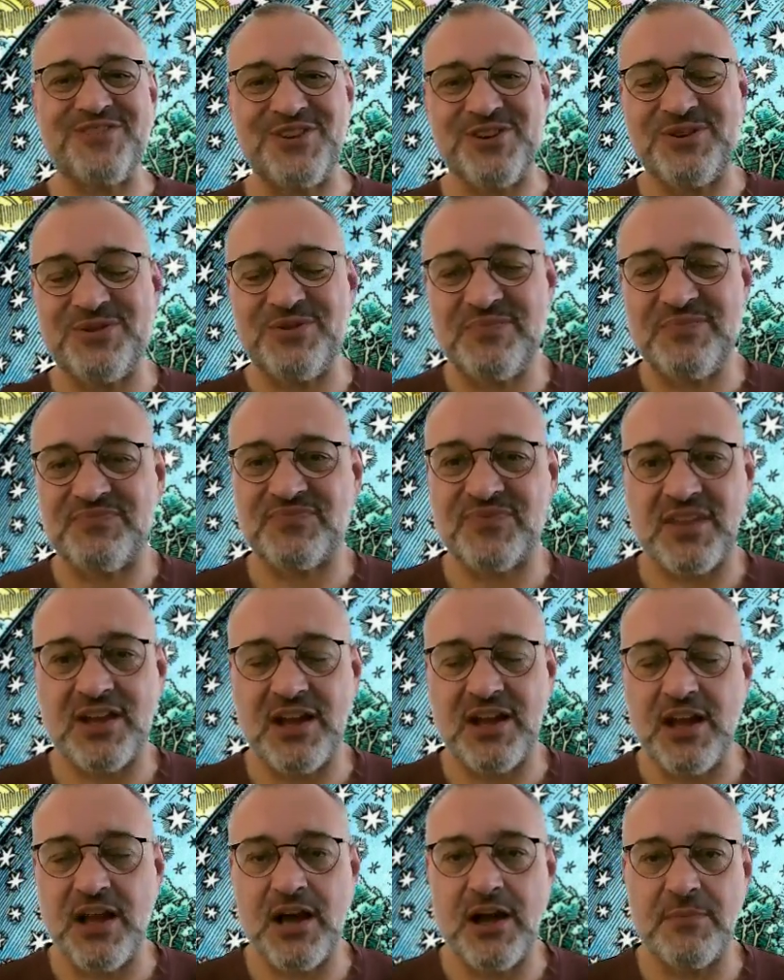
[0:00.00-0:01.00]
you
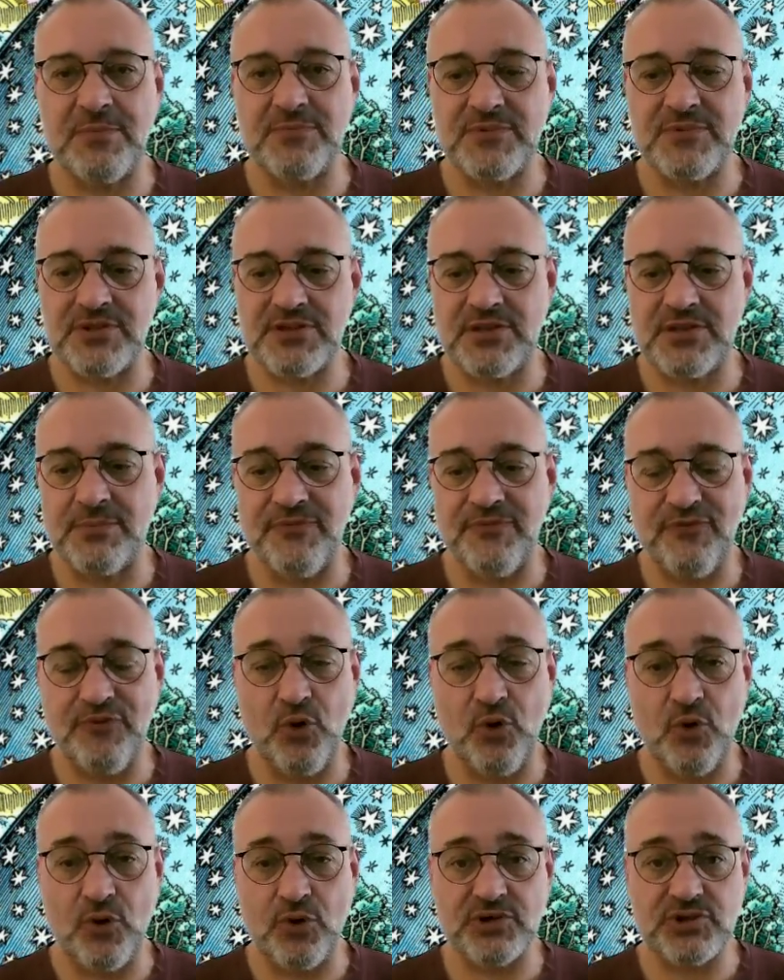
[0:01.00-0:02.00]
some
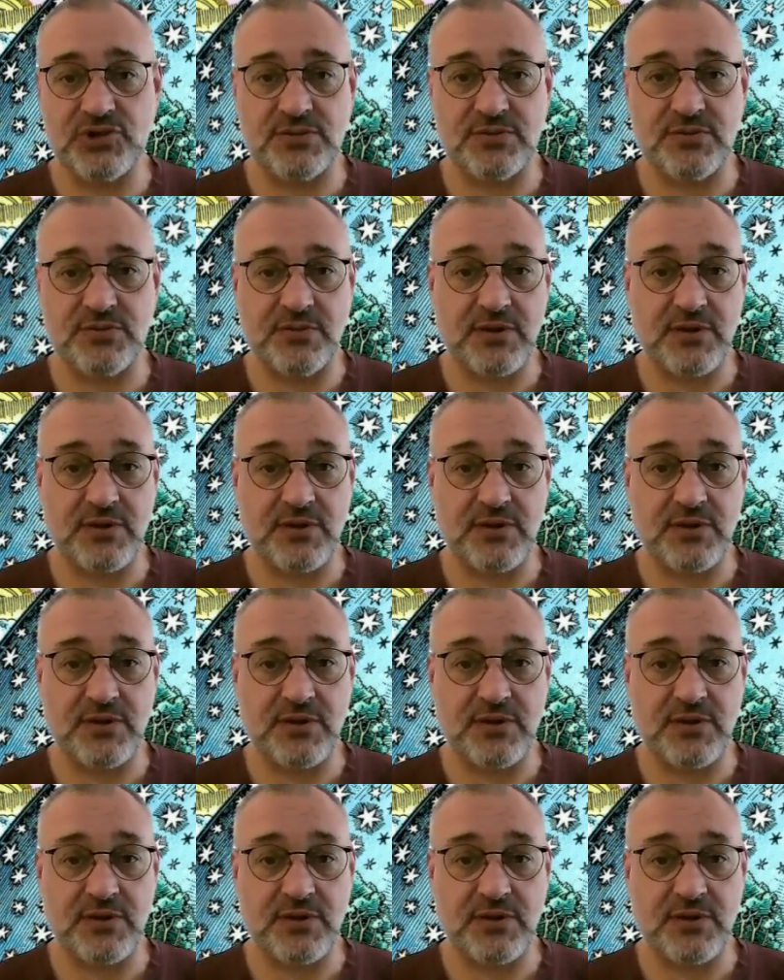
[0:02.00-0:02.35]
thoughts